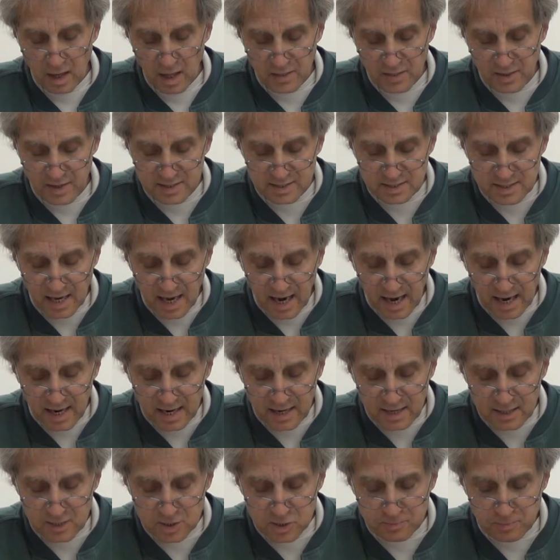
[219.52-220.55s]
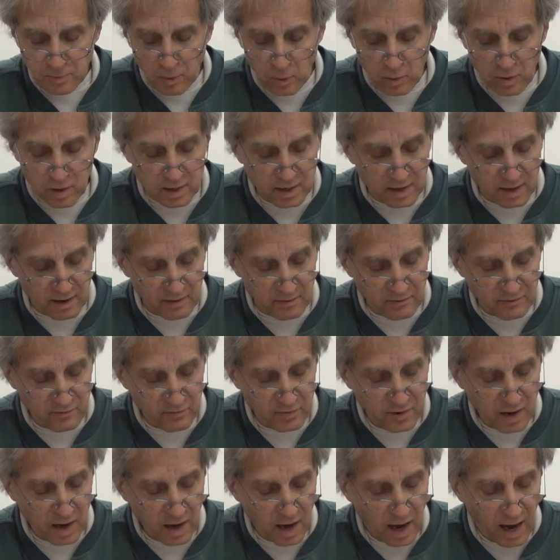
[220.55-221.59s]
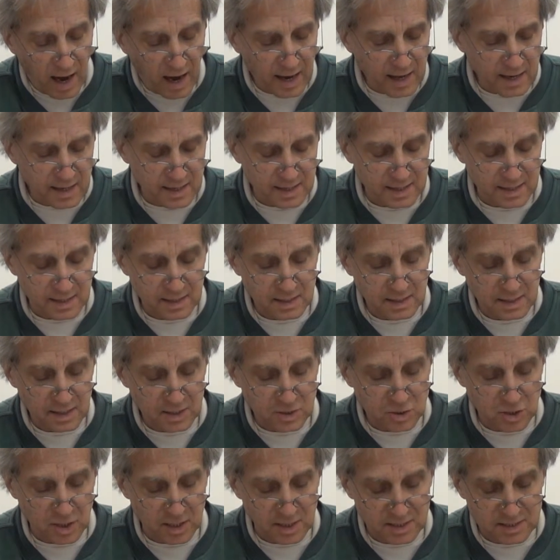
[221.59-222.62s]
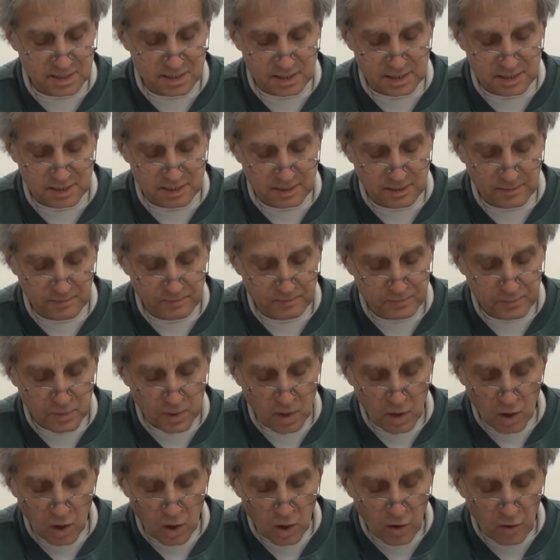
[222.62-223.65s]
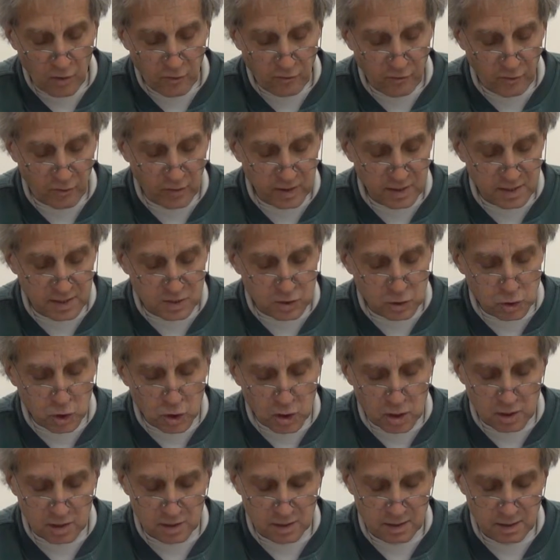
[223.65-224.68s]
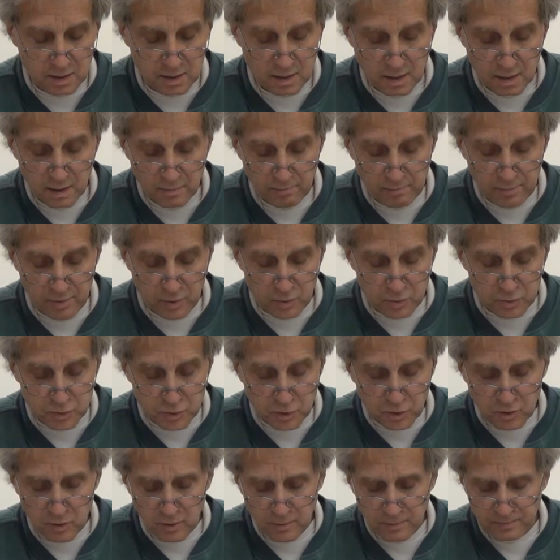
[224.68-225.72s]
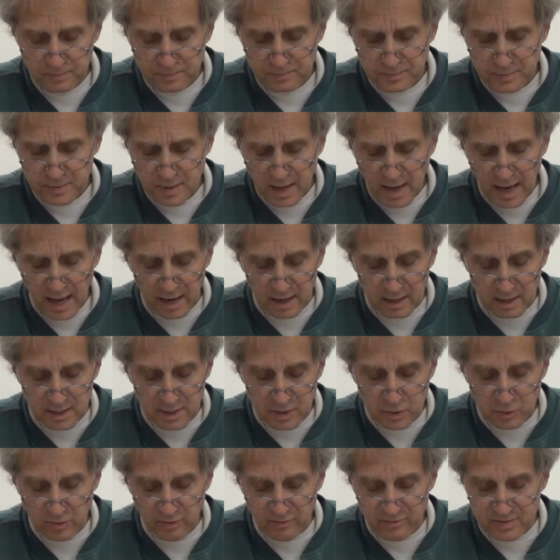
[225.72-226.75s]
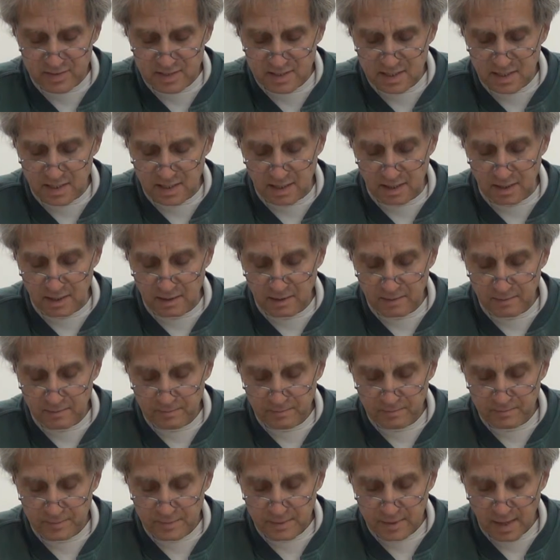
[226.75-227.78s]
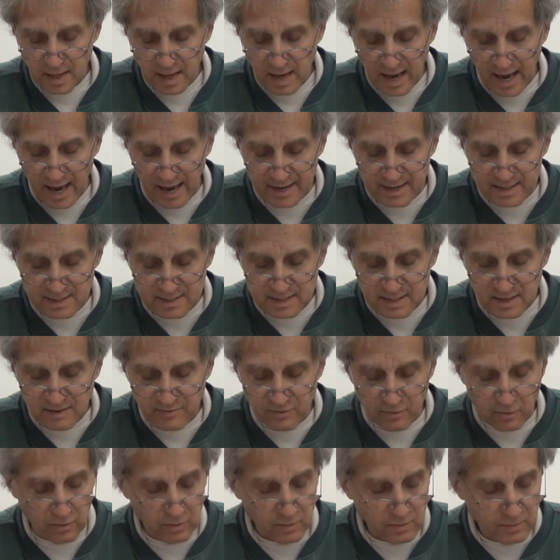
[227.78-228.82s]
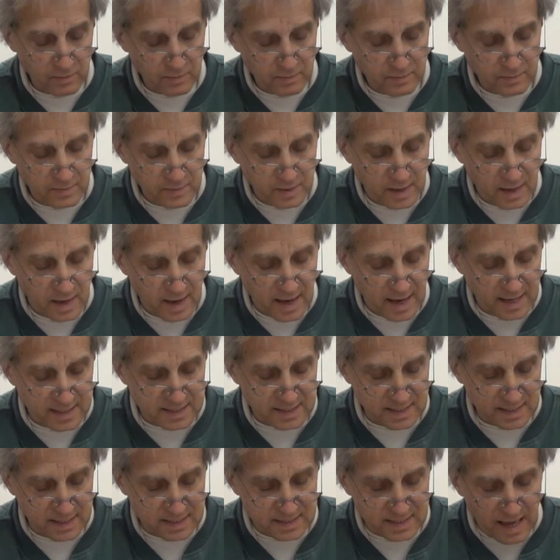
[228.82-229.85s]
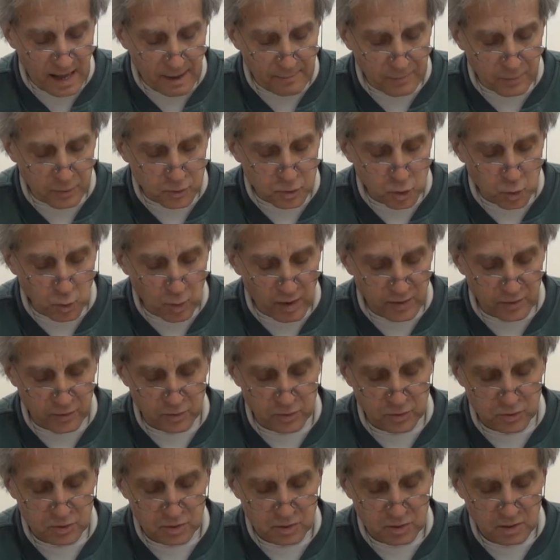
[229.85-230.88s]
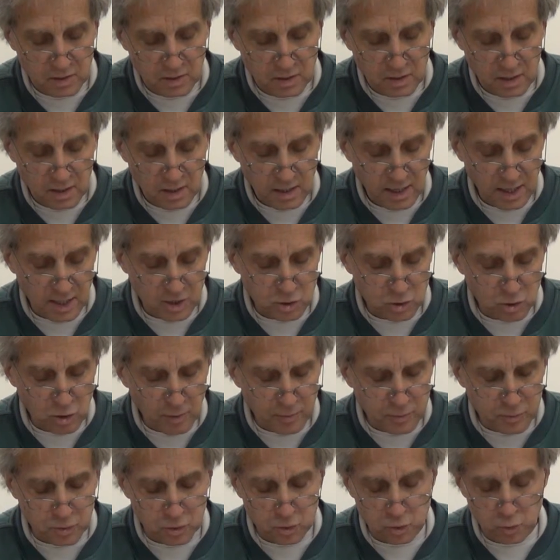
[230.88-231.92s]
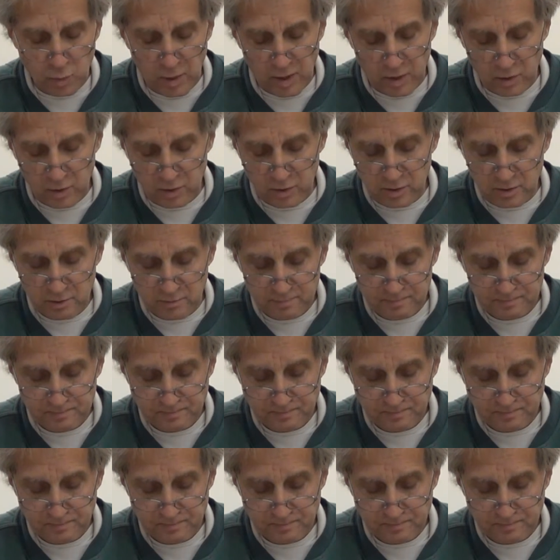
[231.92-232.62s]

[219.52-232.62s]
Thus Cain is spoken of highly in Genesis for his good, builder and leader of a city, and his evil as an example to others in Scripture's record.